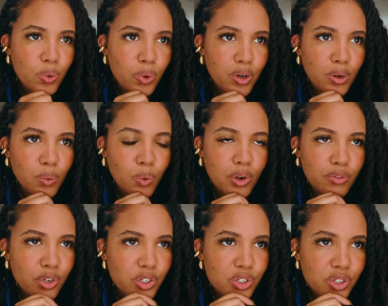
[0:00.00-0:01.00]
Or what
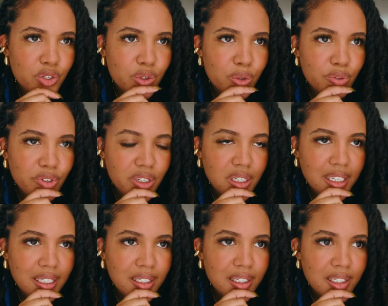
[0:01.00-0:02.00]
version do you feel
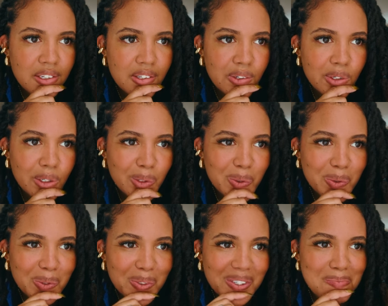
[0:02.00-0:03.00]
like, you know,
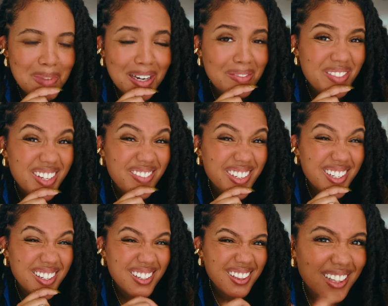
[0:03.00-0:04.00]
might have
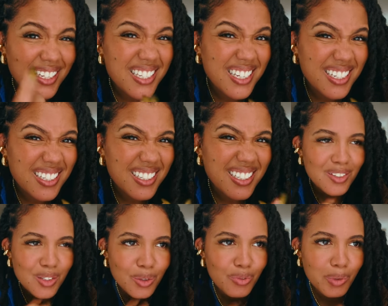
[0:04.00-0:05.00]
even listened?
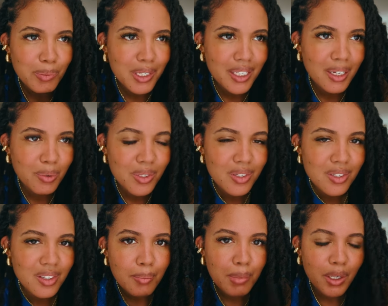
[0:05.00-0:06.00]
So for me, that
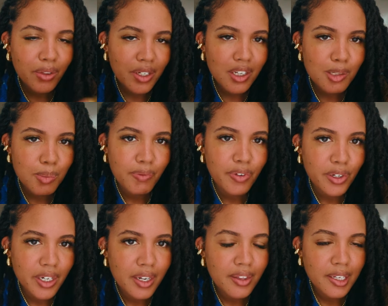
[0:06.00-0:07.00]
was me on the cusp of
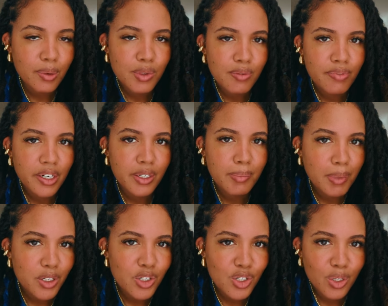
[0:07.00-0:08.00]
30. I think it was very
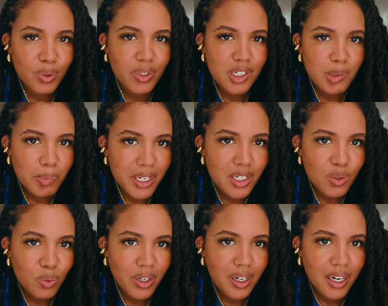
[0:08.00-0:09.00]
much so in a
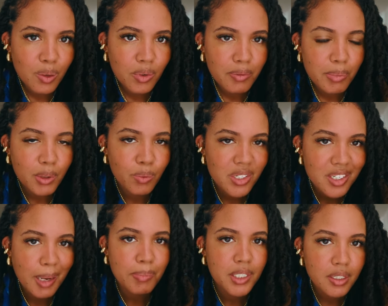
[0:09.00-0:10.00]
space where I would have been
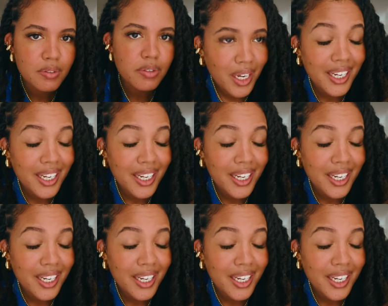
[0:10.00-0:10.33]
receptive.